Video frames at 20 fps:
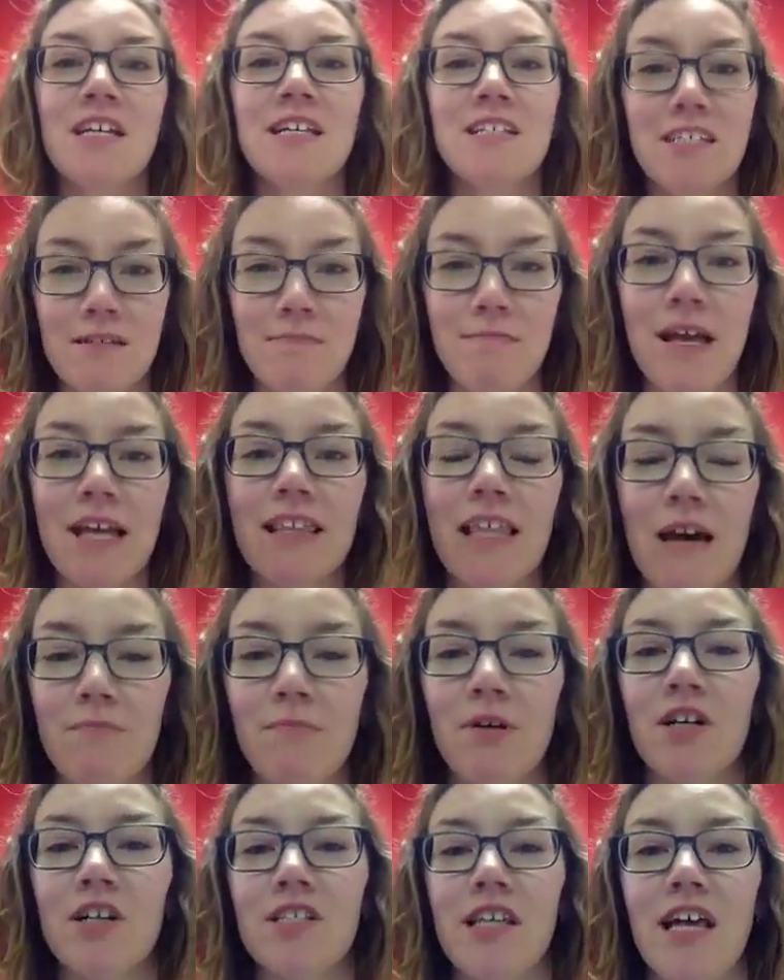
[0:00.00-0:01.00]
to make that
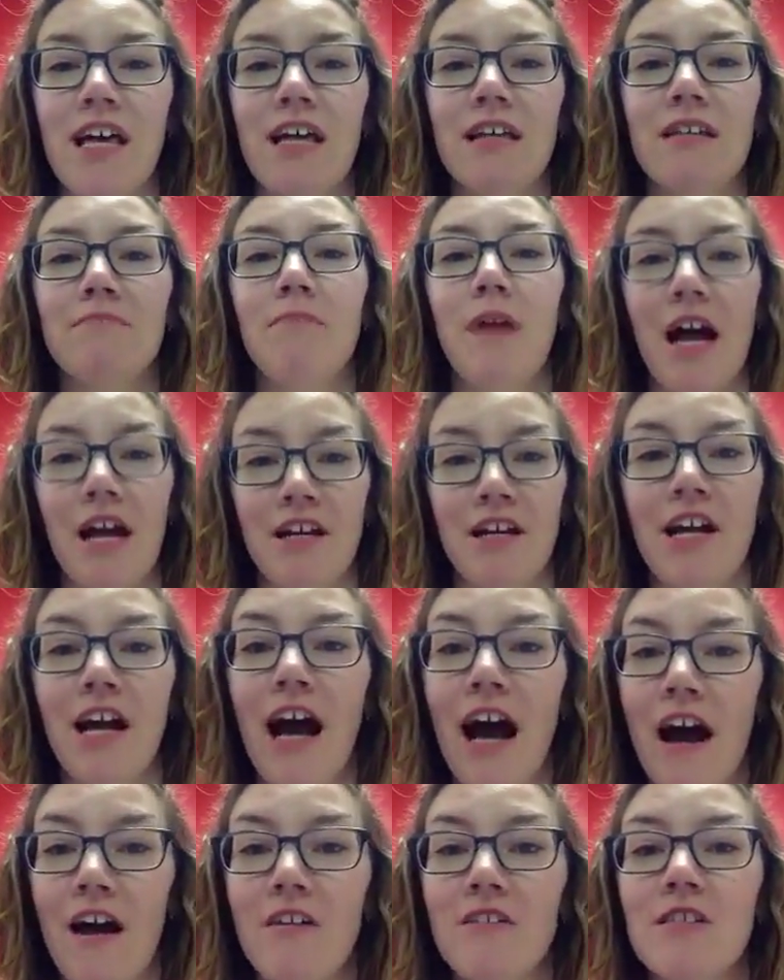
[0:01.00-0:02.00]
person buy your
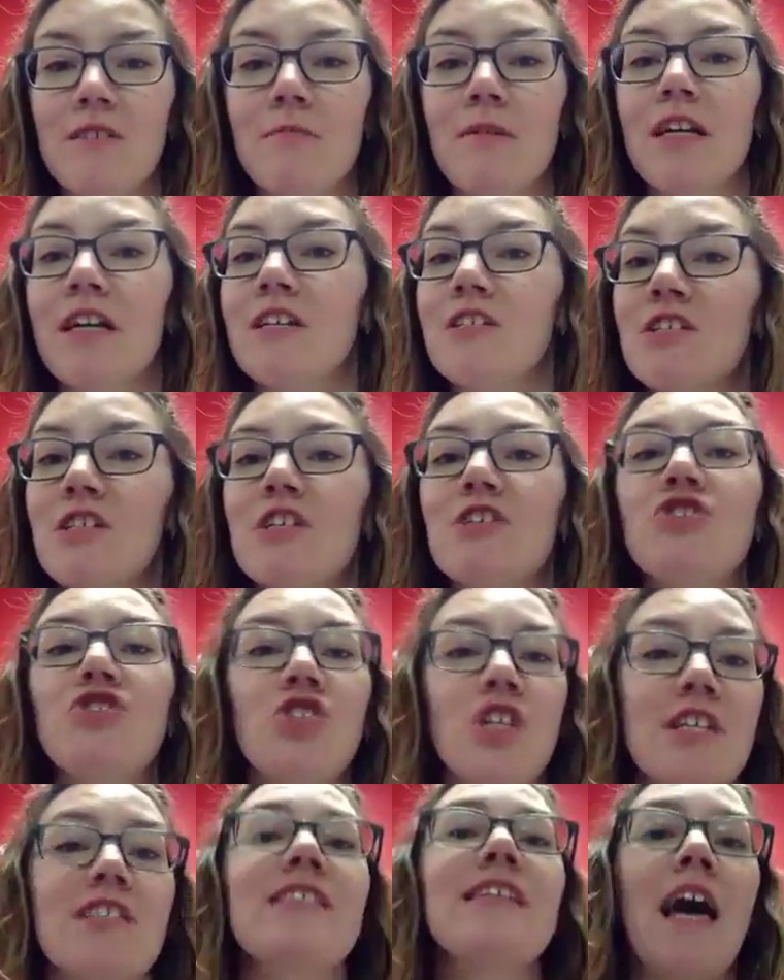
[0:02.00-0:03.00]
house because there's
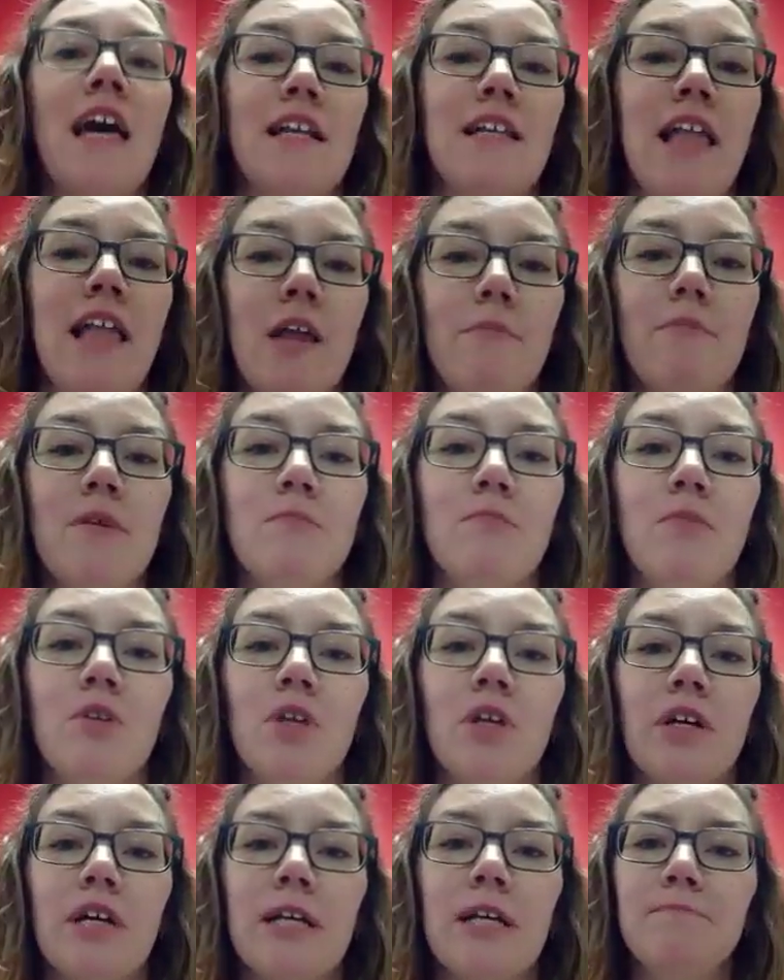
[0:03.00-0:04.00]
just not a lot of people
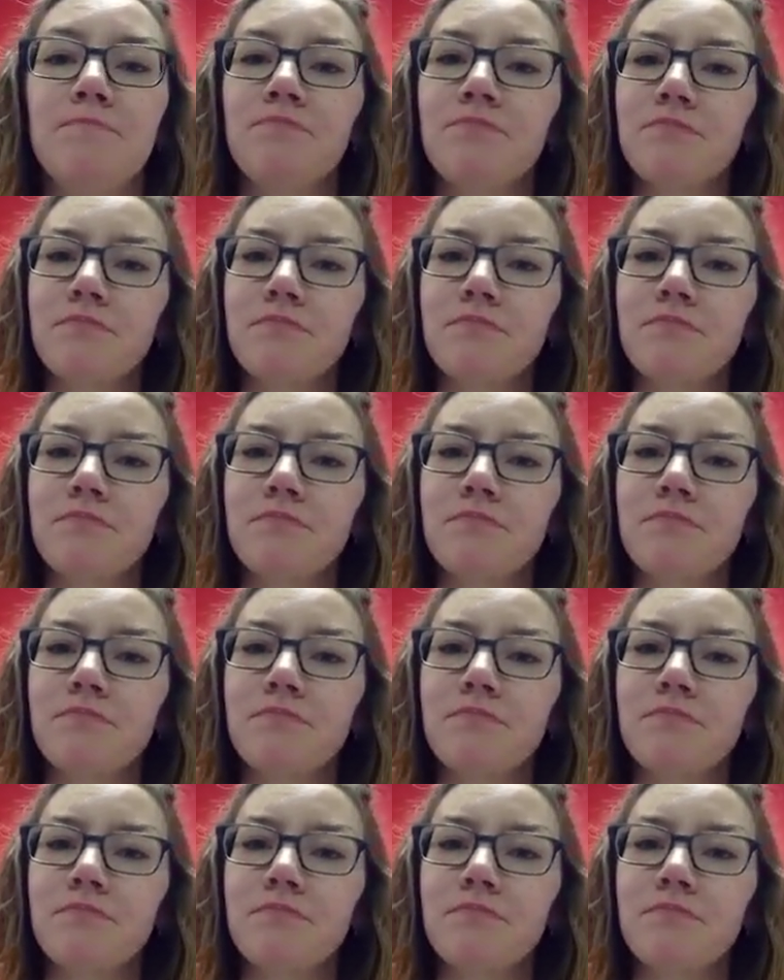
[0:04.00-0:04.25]
looking.